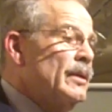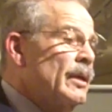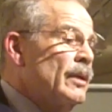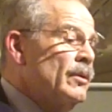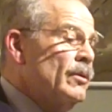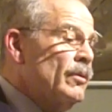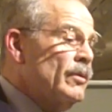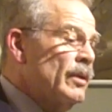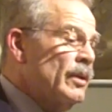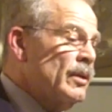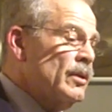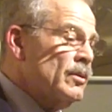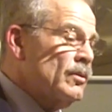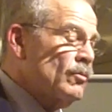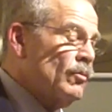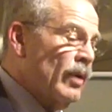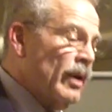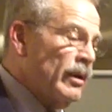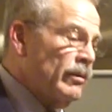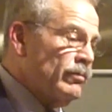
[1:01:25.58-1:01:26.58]
And I know that
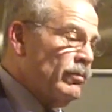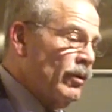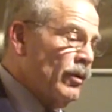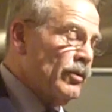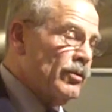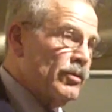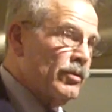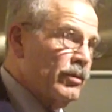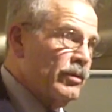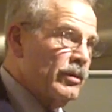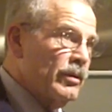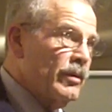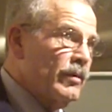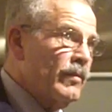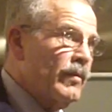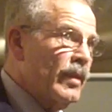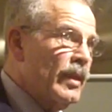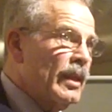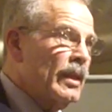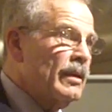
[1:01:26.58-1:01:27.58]
his wife Has it been in
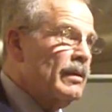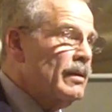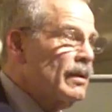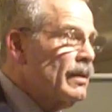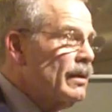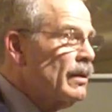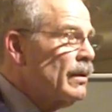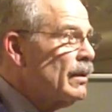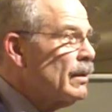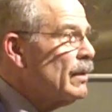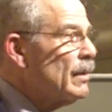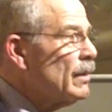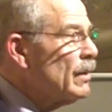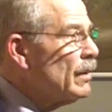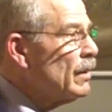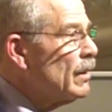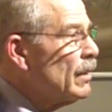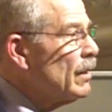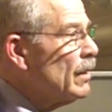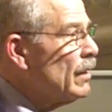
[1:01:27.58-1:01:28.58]
his family for,
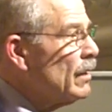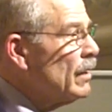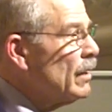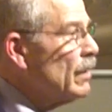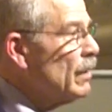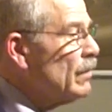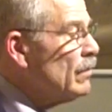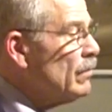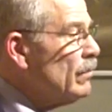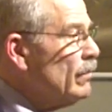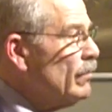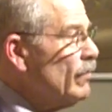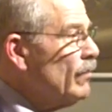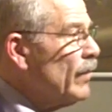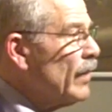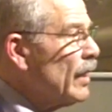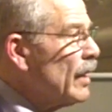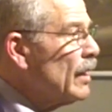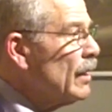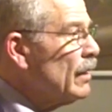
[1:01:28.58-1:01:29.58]
has it been,
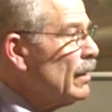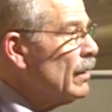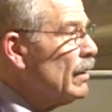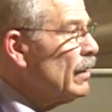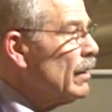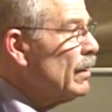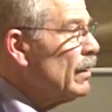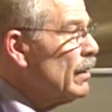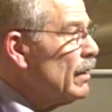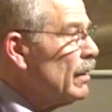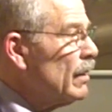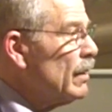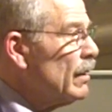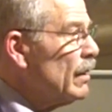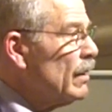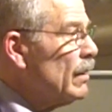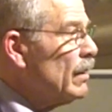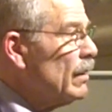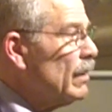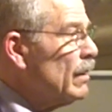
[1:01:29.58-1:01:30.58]
even after he died, it
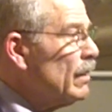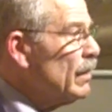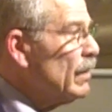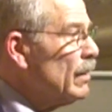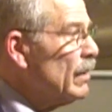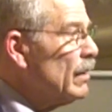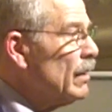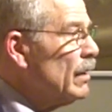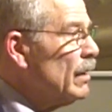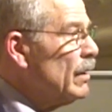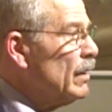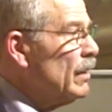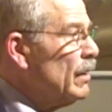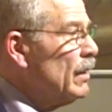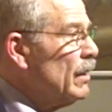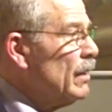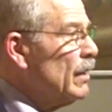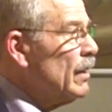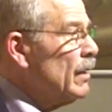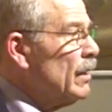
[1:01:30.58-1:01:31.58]
stayed in his family?
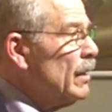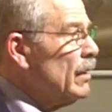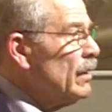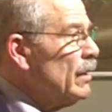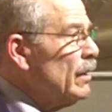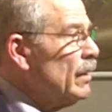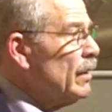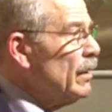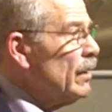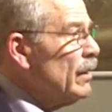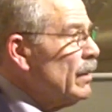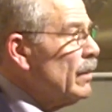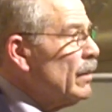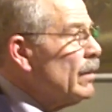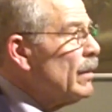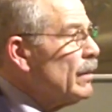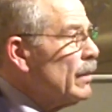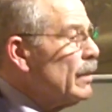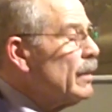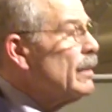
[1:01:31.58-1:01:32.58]
Oh,
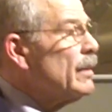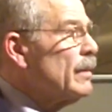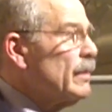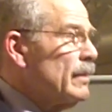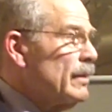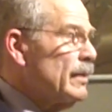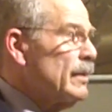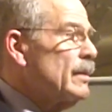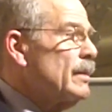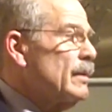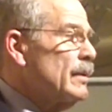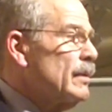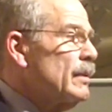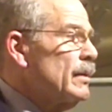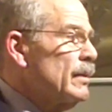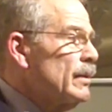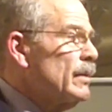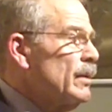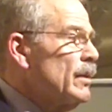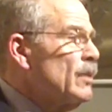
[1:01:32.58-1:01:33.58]
wow, Yeah, and
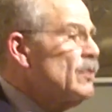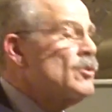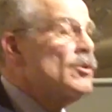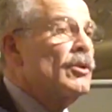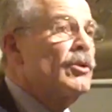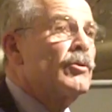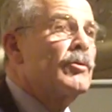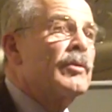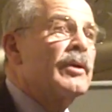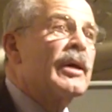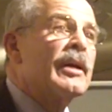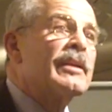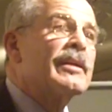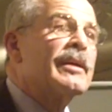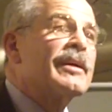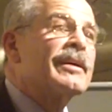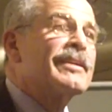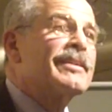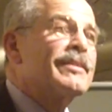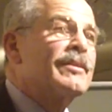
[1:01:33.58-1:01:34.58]
his ashes were just
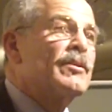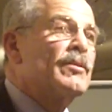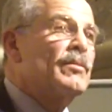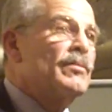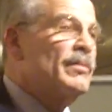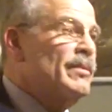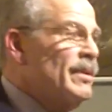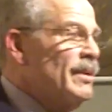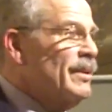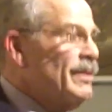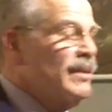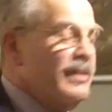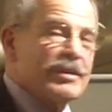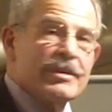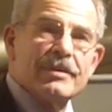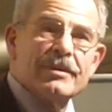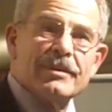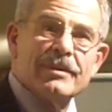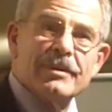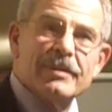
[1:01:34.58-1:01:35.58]
deposited there like
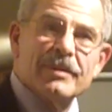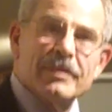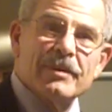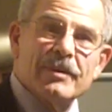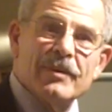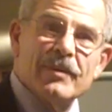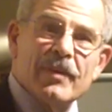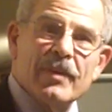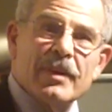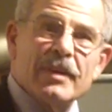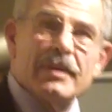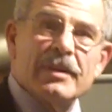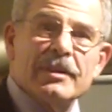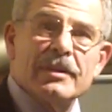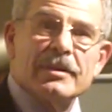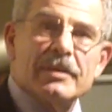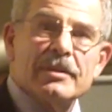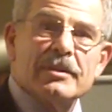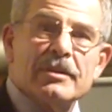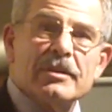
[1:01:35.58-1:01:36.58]
2007 when he died.
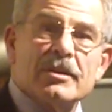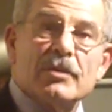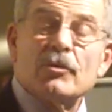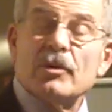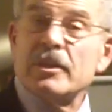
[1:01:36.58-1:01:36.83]
wow.